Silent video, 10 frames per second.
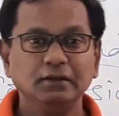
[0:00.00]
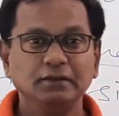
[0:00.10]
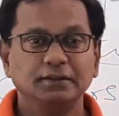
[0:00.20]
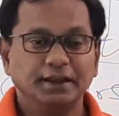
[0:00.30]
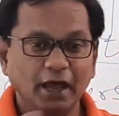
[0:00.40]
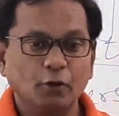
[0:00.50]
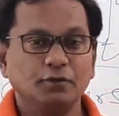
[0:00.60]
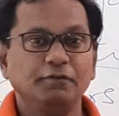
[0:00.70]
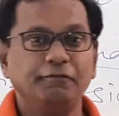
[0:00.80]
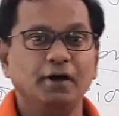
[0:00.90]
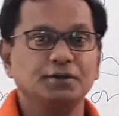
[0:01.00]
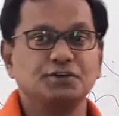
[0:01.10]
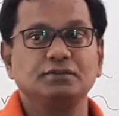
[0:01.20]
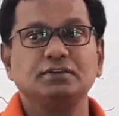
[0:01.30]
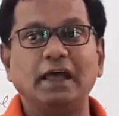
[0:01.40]
The noun
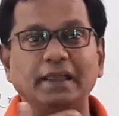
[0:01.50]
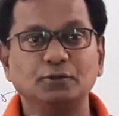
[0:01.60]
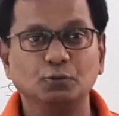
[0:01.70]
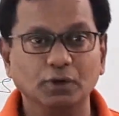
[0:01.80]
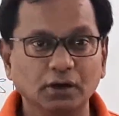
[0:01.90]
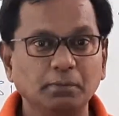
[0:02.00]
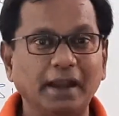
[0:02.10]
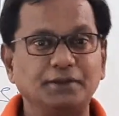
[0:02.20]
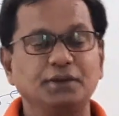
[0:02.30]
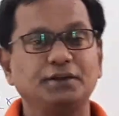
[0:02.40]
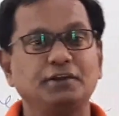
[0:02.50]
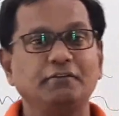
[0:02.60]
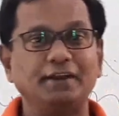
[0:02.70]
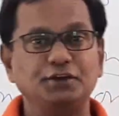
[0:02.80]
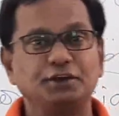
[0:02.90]
functions as verb,
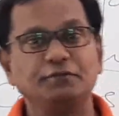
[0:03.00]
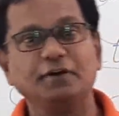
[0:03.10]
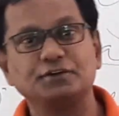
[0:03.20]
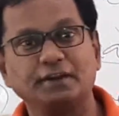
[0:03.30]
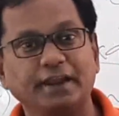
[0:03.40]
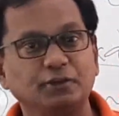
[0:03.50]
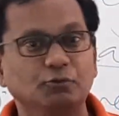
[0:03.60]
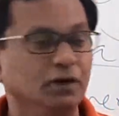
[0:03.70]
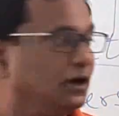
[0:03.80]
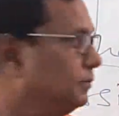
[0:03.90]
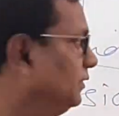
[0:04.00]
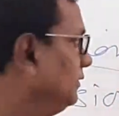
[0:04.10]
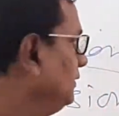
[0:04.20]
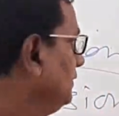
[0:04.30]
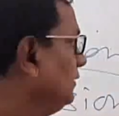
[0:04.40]
adjective functioning as
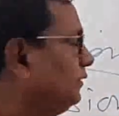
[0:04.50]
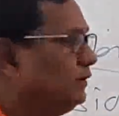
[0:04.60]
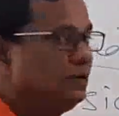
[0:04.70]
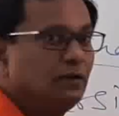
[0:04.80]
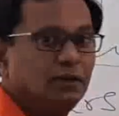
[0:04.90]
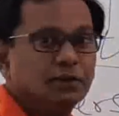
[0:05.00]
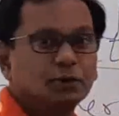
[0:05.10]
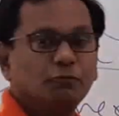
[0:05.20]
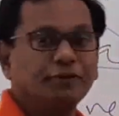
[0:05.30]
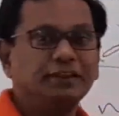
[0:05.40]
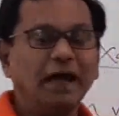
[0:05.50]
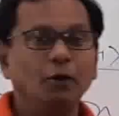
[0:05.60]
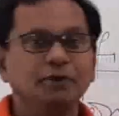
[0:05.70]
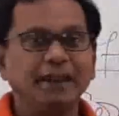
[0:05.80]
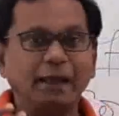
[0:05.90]
verb. So
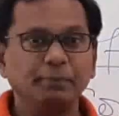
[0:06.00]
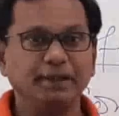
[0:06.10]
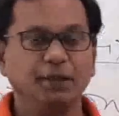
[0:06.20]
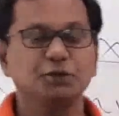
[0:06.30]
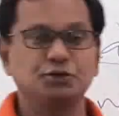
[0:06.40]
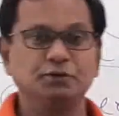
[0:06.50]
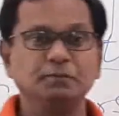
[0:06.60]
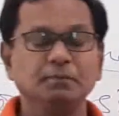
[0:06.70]
without an application